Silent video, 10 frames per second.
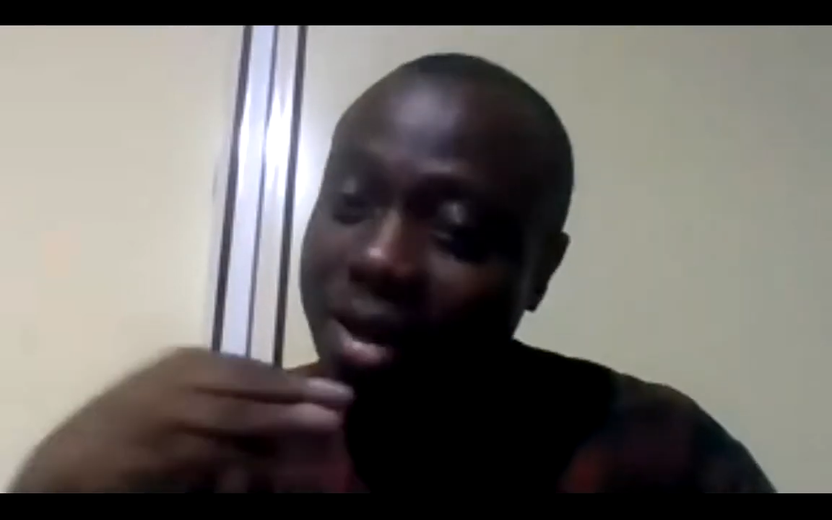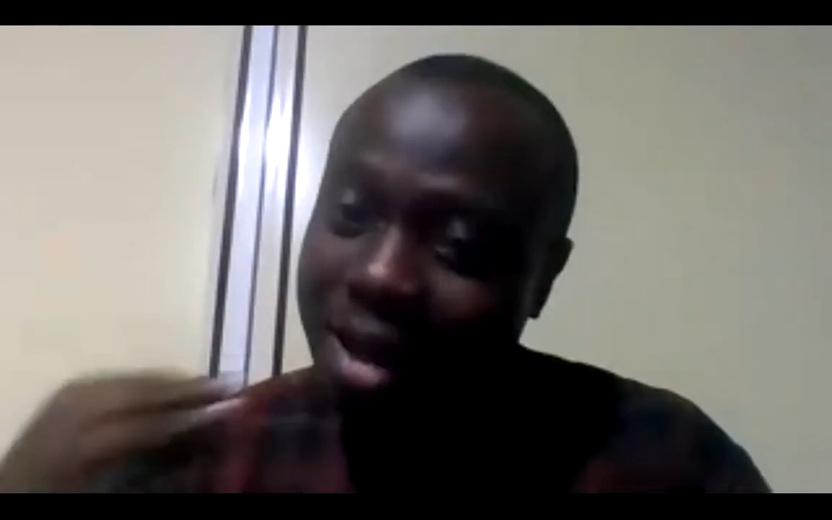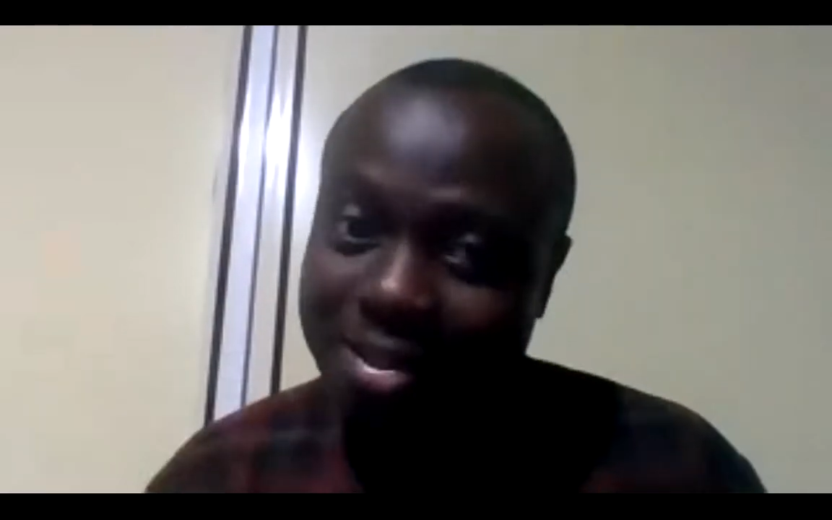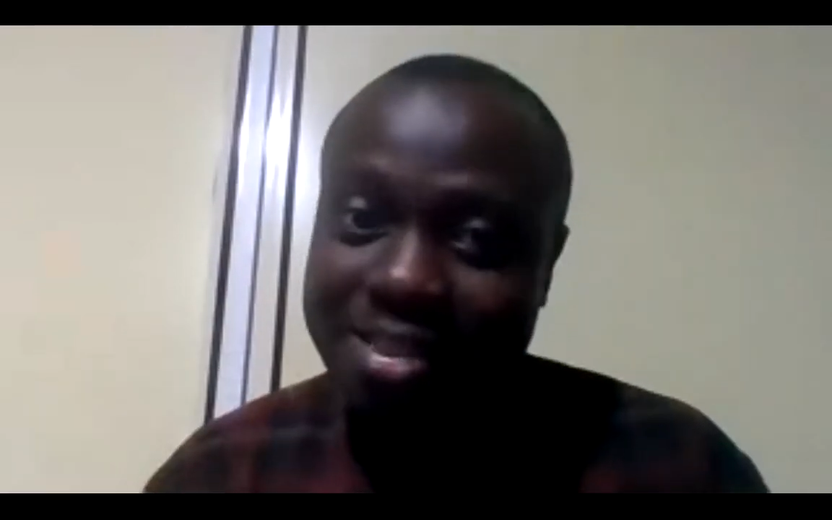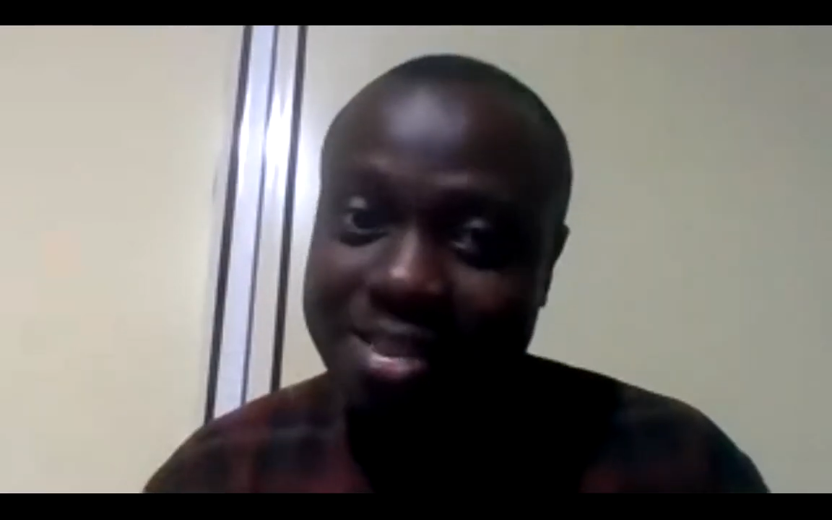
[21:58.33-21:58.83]

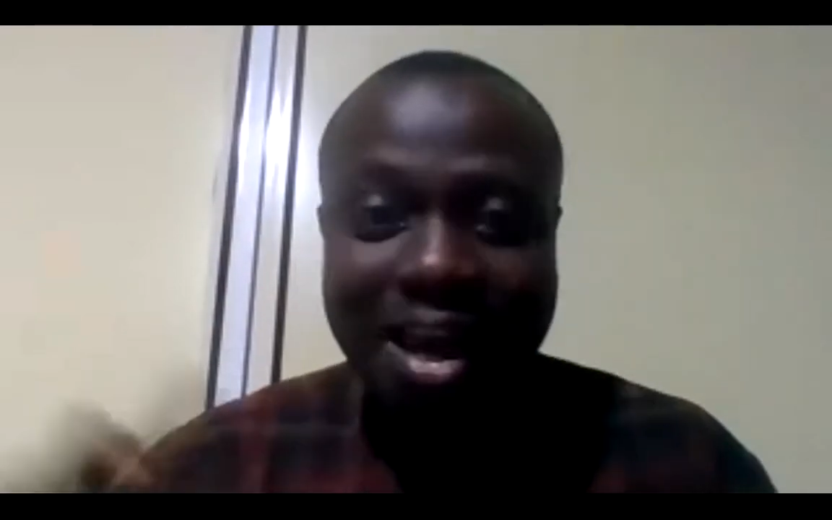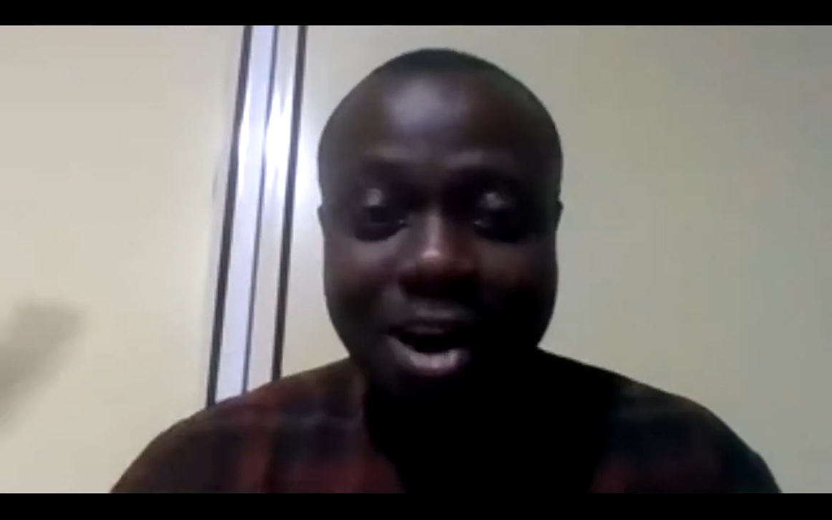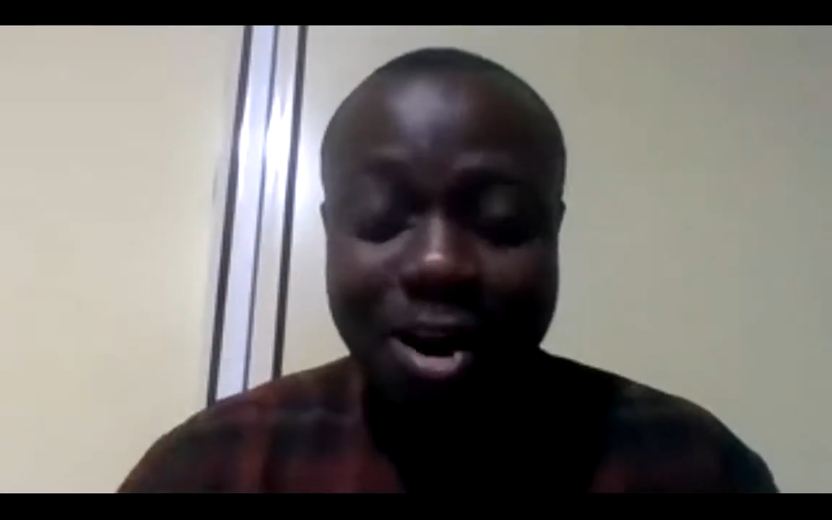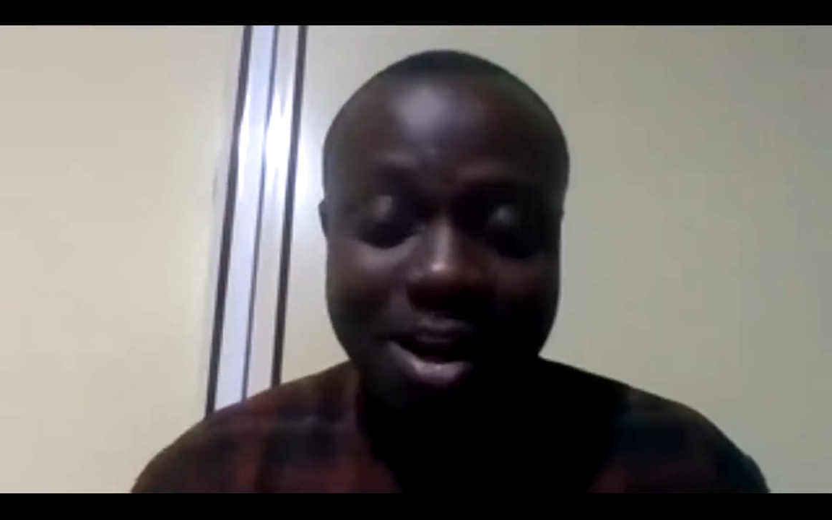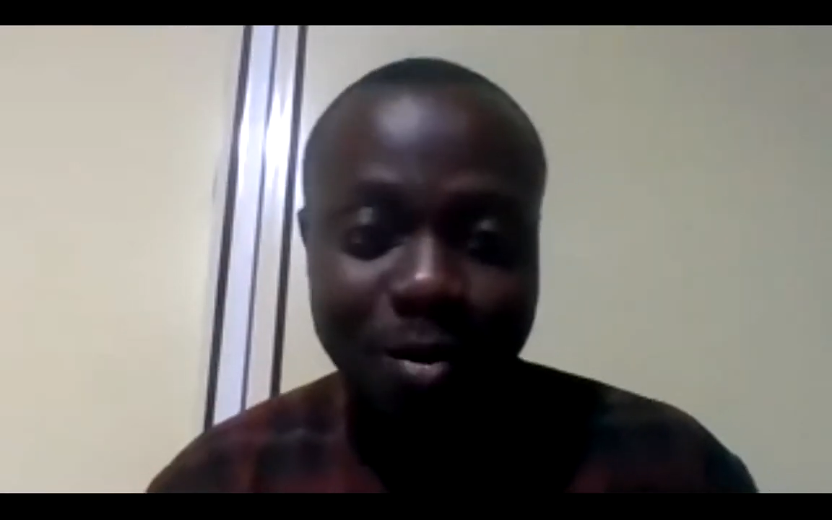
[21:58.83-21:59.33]
bring out its
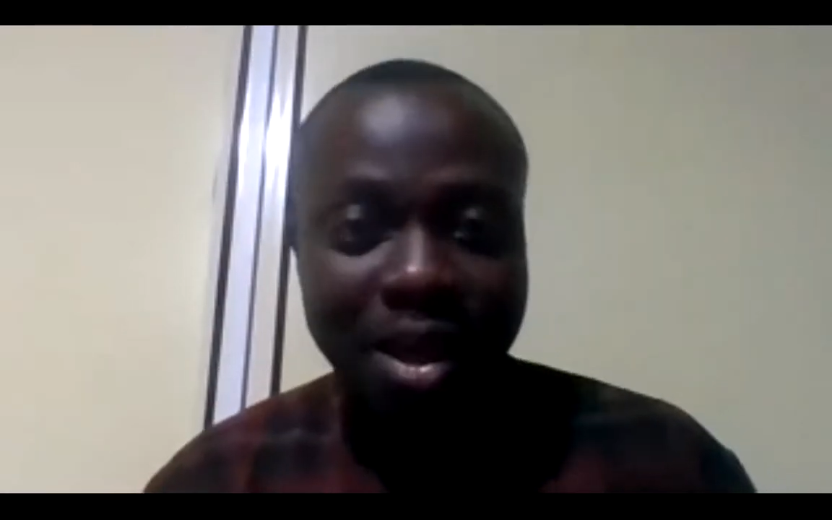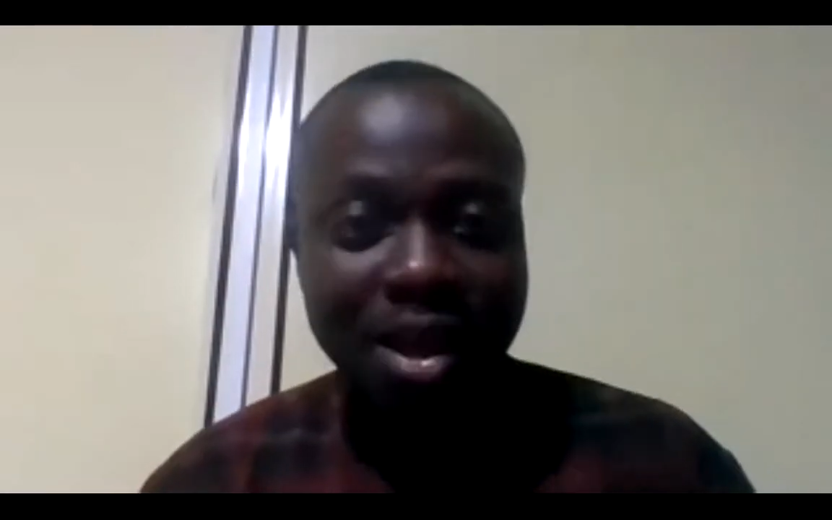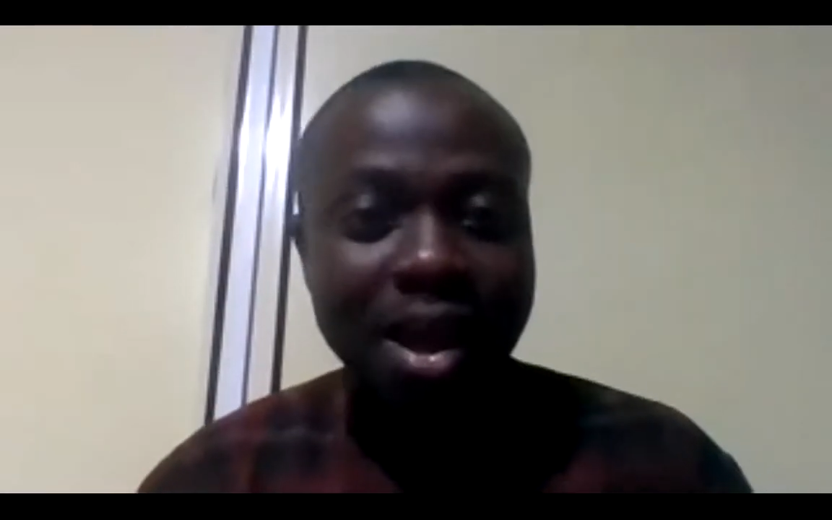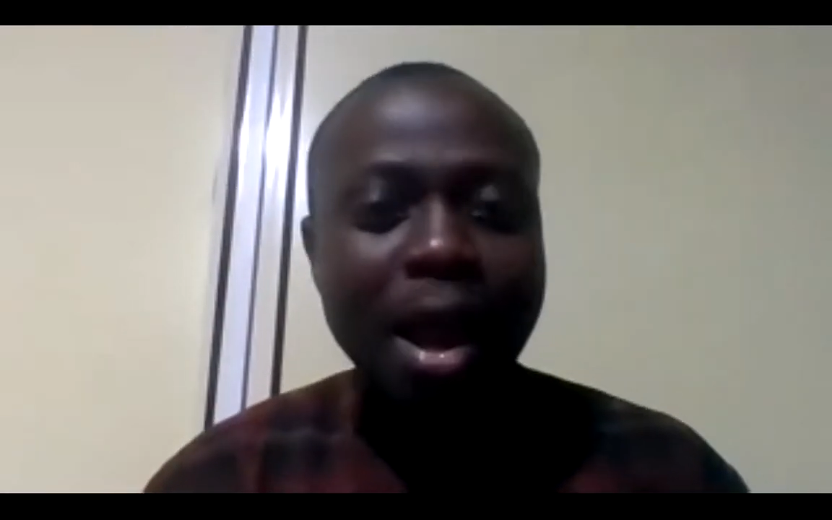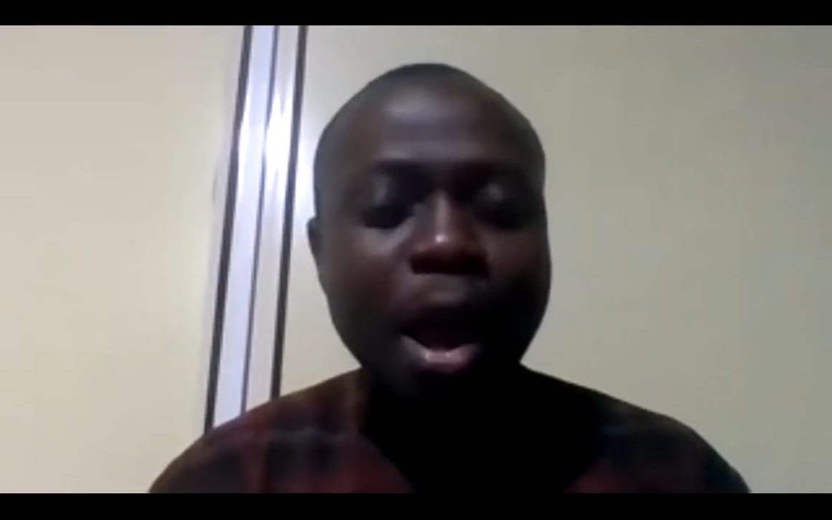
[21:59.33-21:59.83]
hand and run
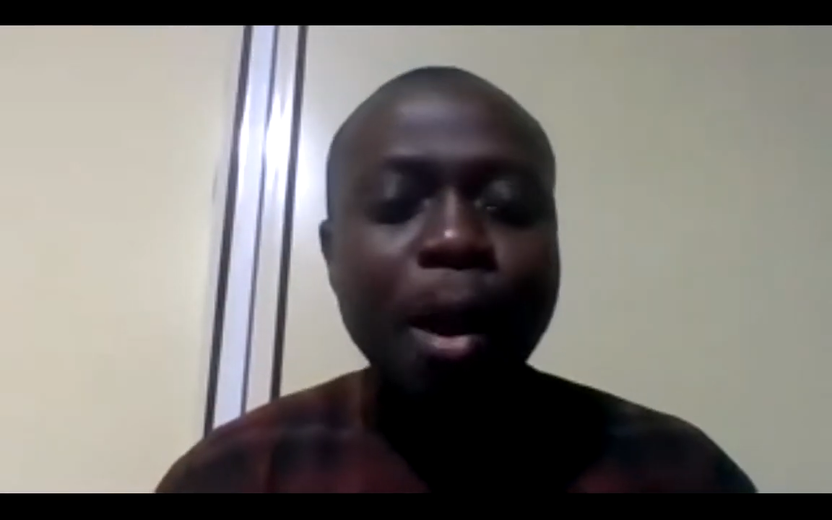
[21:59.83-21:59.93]
away.